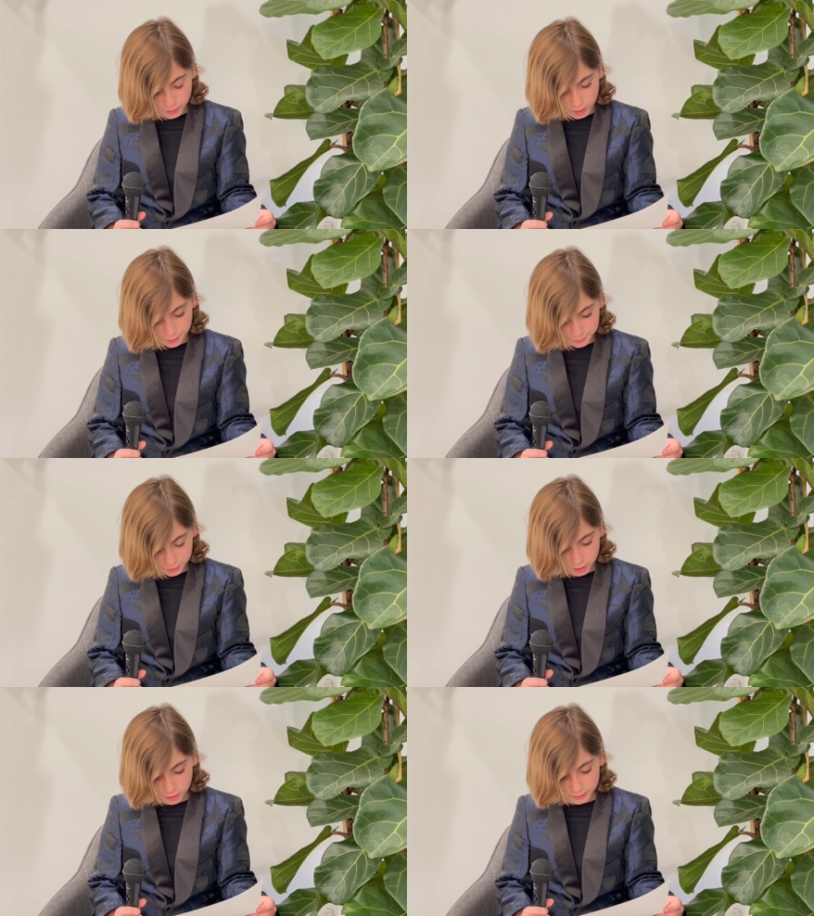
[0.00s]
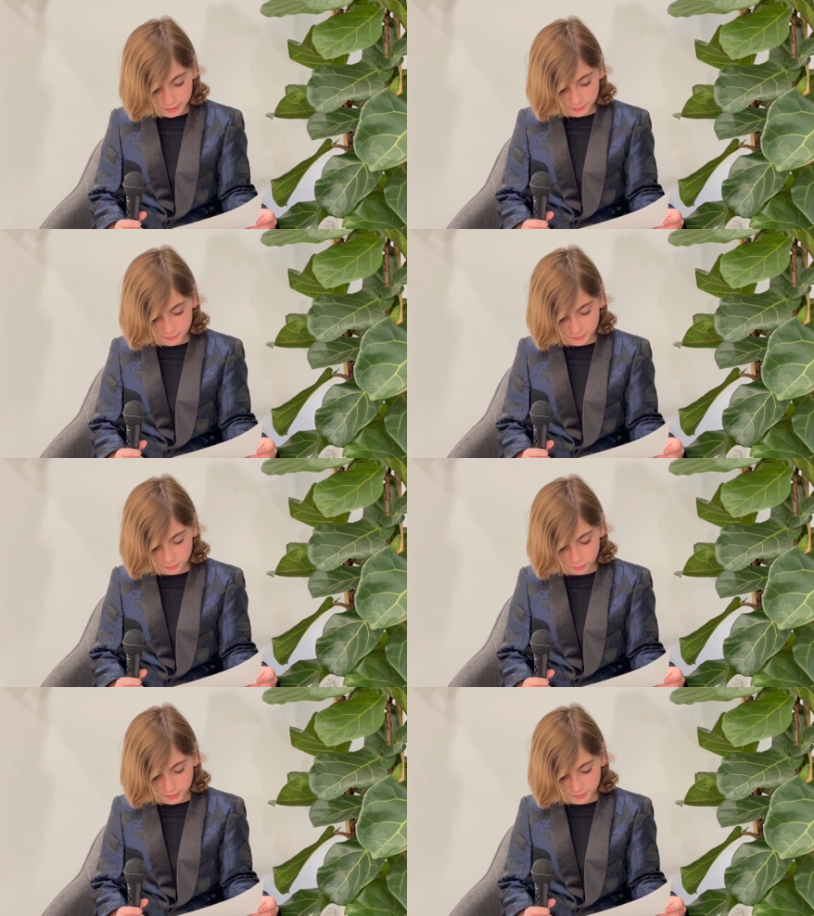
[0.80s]
did the other
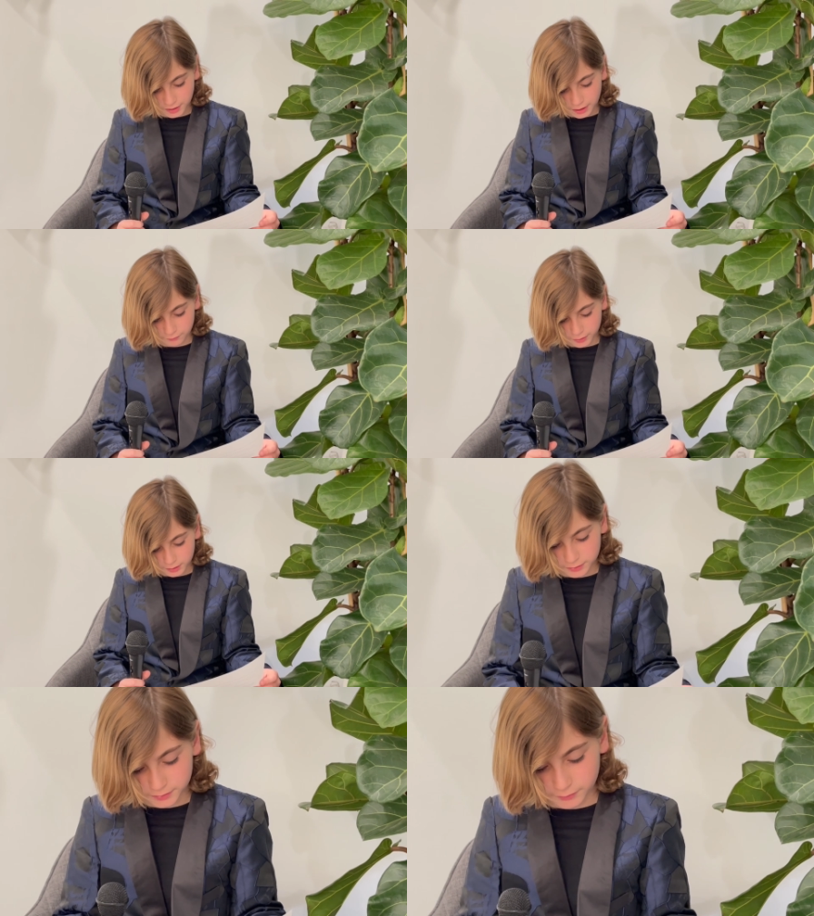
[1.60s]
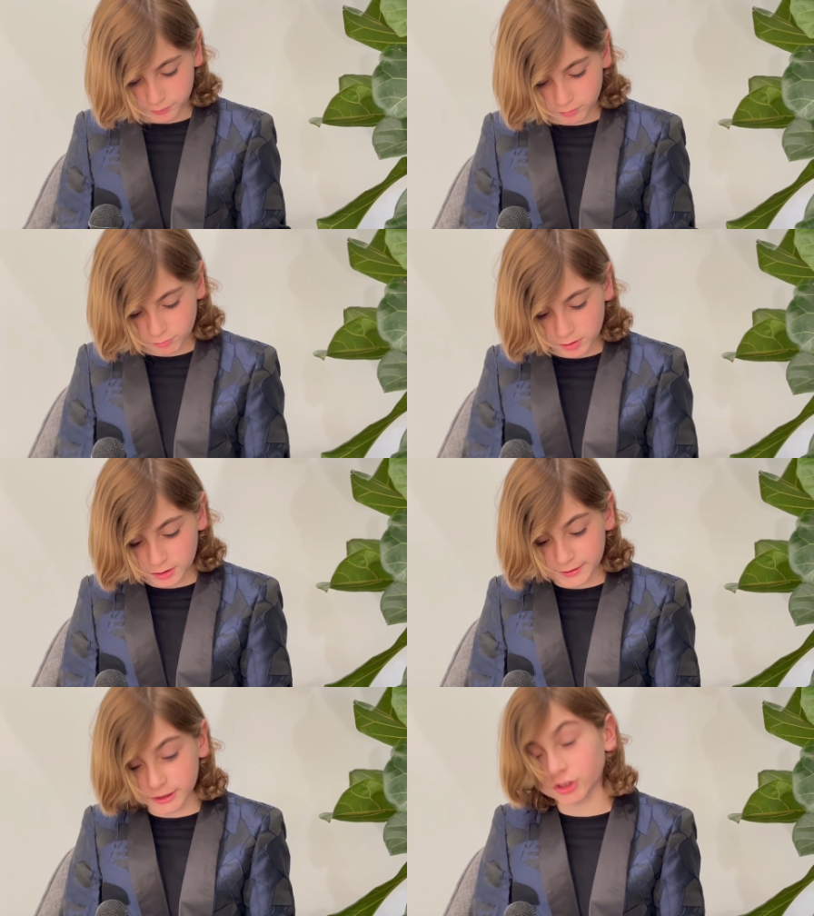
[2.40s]
conquistadors believe
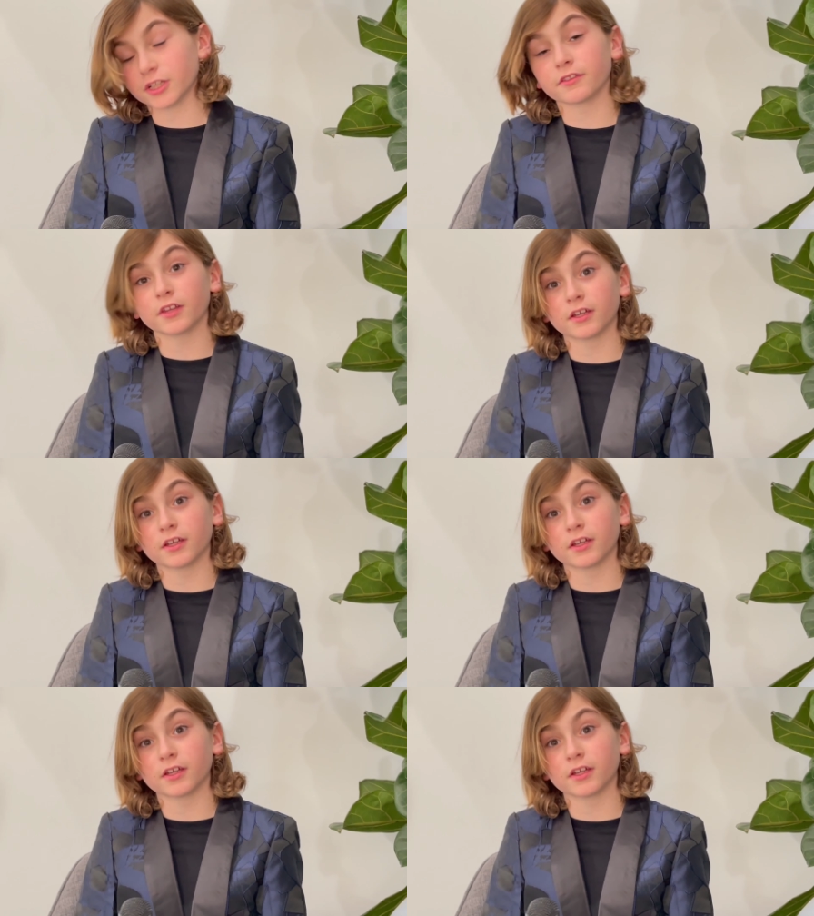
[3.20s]
in?